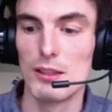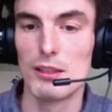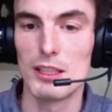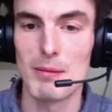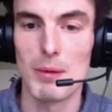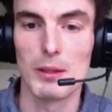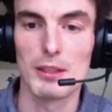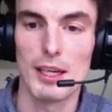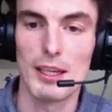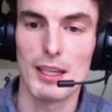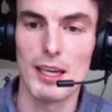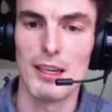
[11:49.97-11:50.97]
Gmail
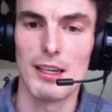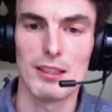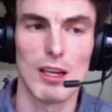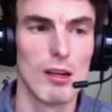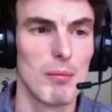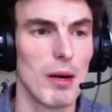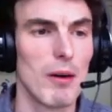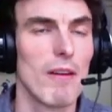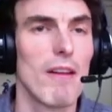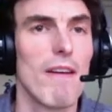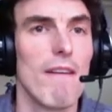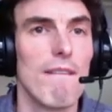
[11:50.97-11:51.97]
signing in, it's all
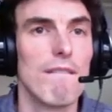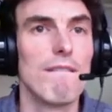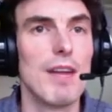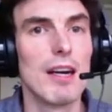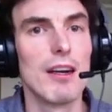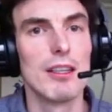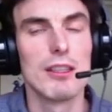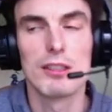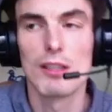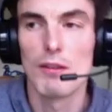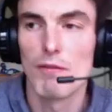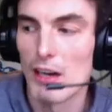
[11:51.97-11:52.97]
about
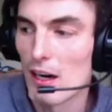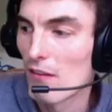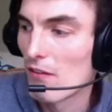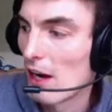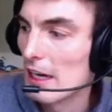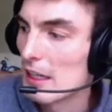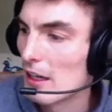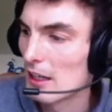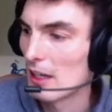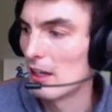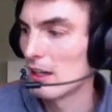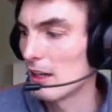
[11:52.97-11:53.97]
verifying your
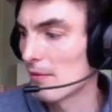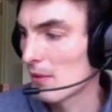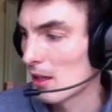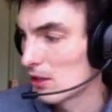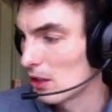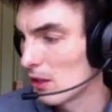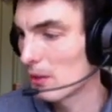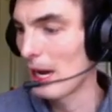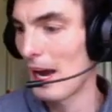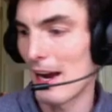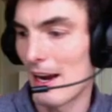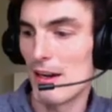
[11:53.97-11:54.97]
identity. So you
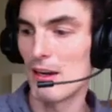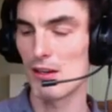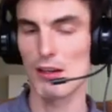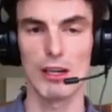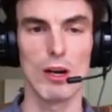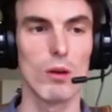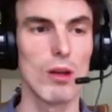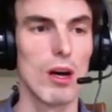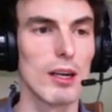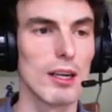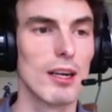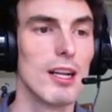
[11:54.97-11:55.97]
can no
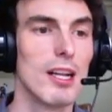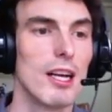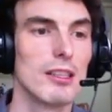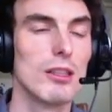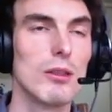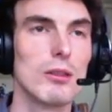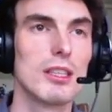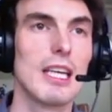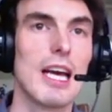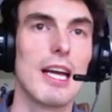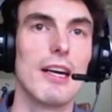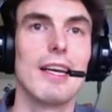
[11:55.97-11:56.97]
longer use
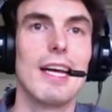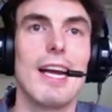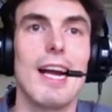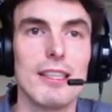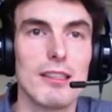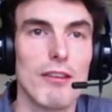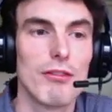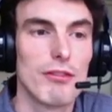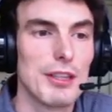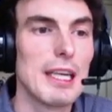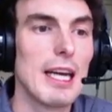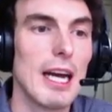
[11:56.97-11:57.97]
the internet as a
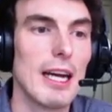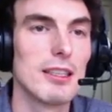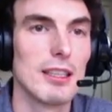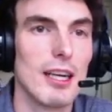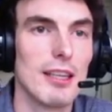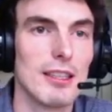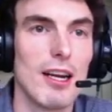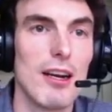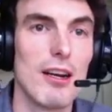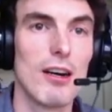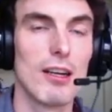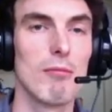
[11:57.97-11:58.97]
free agent, as an
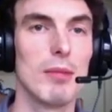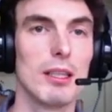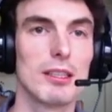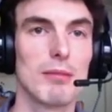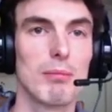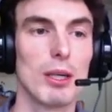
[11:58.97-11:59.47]
anonymous